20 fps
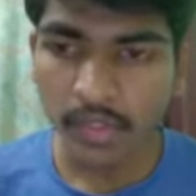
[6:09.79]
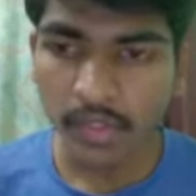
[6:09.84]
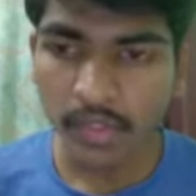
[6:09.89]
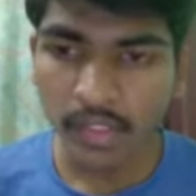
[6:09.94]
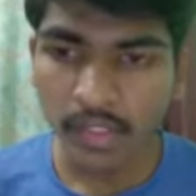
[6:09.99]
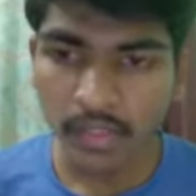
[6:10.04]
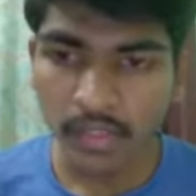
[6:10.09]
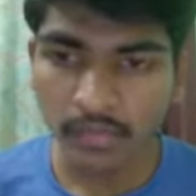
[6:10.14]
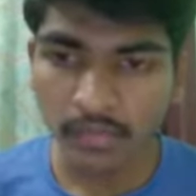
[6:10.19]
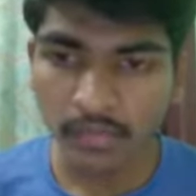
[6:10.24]

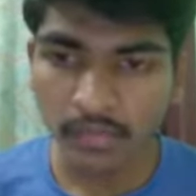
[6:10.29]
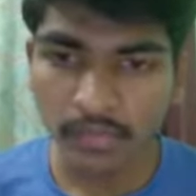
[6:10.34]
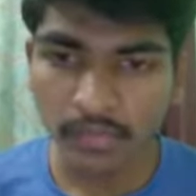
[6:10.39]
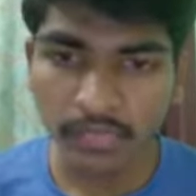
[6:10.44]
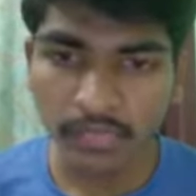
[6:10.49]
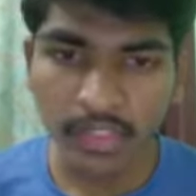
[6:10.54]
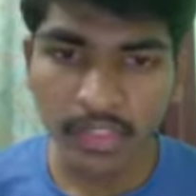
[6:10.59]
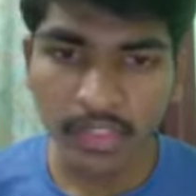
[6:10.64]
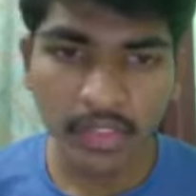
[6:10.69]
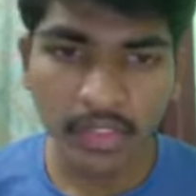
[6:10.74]

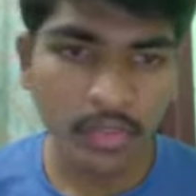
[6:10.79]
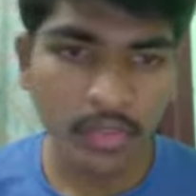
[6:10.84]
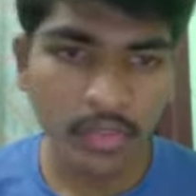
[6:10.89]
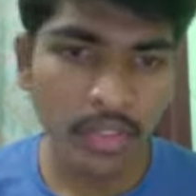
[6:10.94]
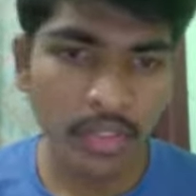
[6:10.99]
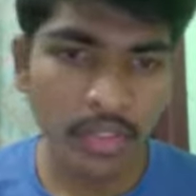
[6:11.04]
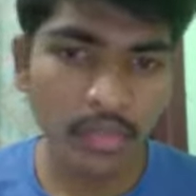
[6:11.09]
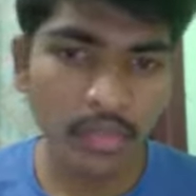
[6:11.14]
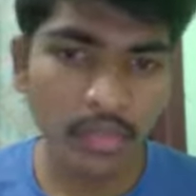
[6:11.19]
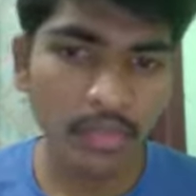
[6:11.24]
When you
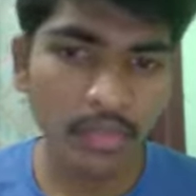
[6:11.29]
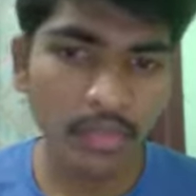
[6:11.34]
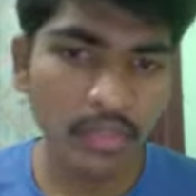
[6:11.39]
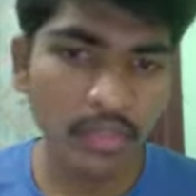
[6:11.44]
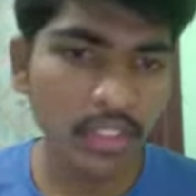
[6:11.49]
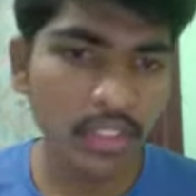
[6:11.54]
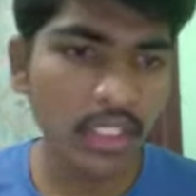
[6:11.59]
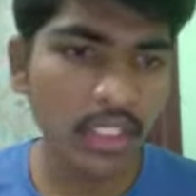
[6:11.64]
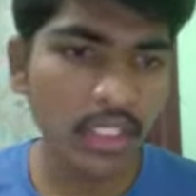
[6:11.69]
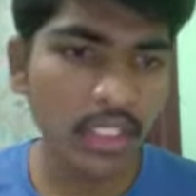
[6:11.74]
give
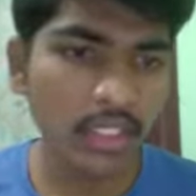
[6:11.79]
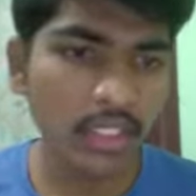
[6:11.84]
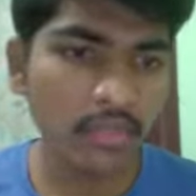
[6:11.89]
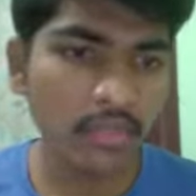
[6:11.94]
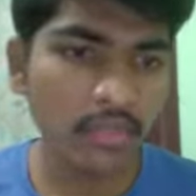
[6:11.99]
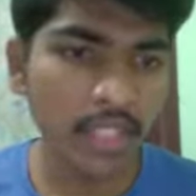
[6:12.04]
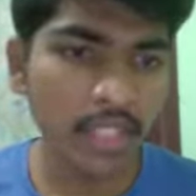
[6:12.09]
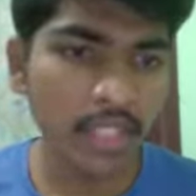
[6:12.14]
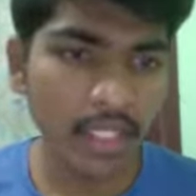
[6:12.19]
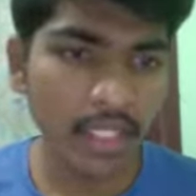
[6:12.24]
3, it
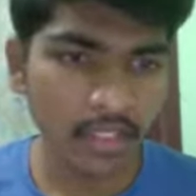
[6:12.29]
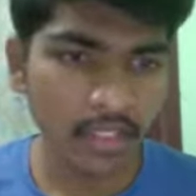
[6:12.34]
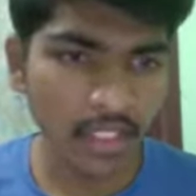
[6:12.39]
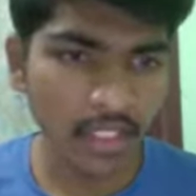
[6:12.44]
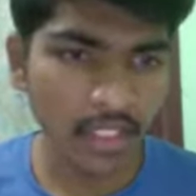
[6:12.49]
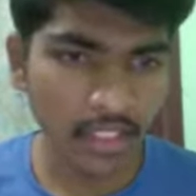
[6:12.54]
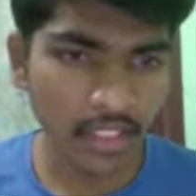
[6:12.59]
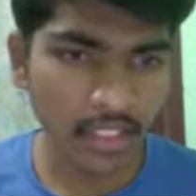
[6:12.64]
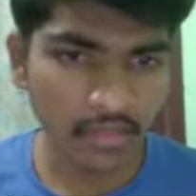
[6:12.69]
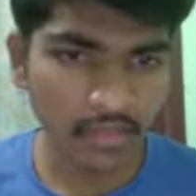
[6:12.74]
will directly
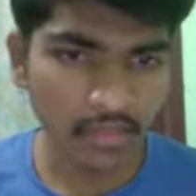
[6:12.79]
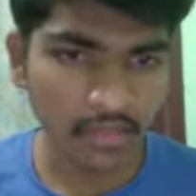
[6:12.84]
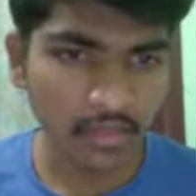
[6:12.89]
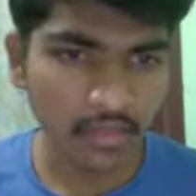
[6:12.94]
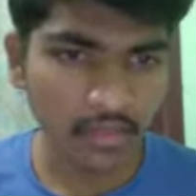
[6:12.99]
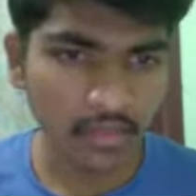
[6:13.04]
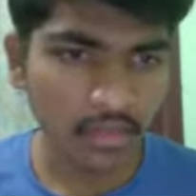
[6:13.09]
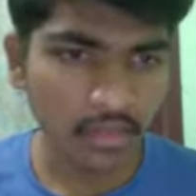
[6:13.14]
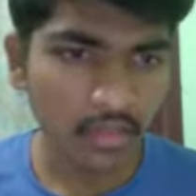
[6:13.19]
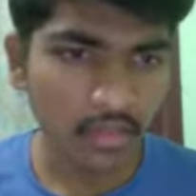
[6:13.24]
exit.
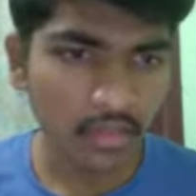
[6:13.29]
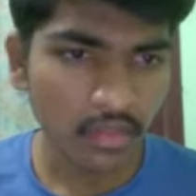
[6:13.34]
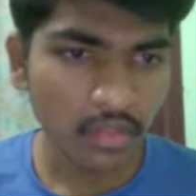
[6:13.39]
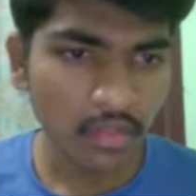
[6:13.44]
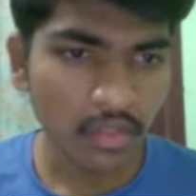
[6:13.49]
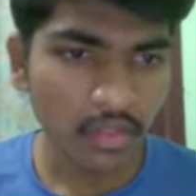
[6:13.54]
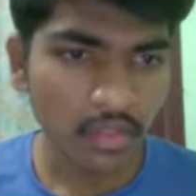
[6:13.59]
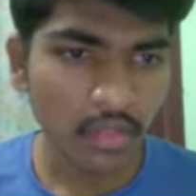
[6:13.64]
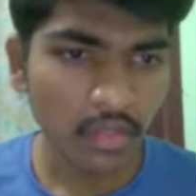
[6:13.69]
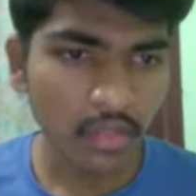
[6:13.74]

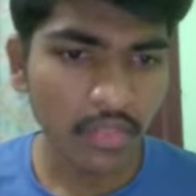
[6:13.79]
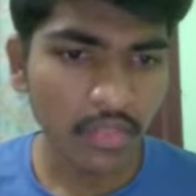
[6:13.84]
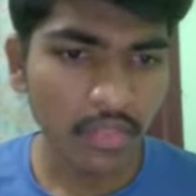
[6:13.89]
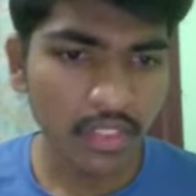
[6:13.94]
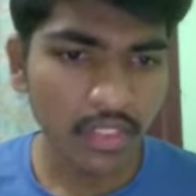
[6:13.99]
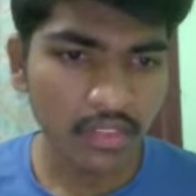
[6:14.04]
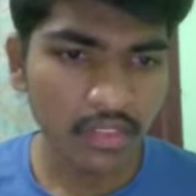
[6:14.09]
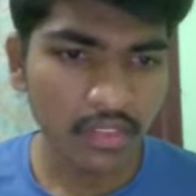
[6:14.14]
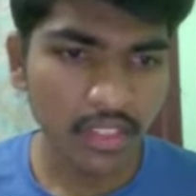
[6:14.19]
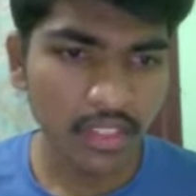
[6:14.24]
Now we
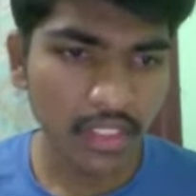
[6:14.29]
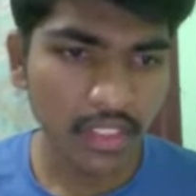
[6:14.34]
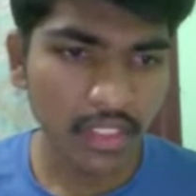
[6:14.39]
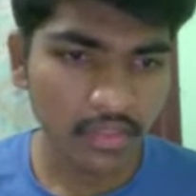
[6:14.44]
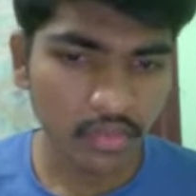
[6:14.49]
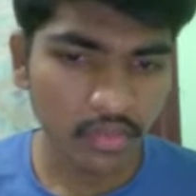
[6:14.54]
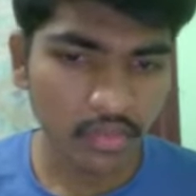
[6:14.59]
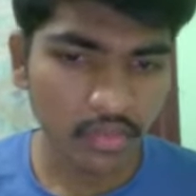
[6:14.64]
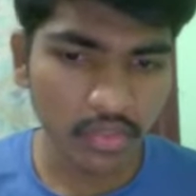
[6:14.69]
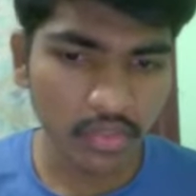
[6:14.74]
can see the
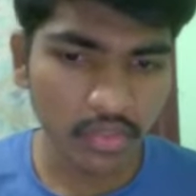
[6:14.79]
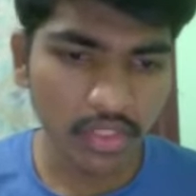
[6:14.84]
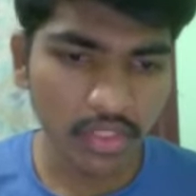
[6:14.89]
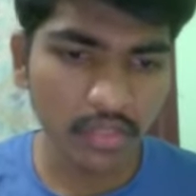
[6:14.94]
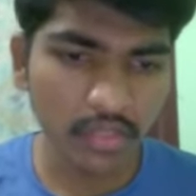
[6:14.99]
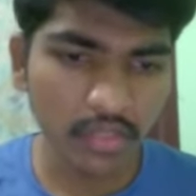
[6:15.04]
next question.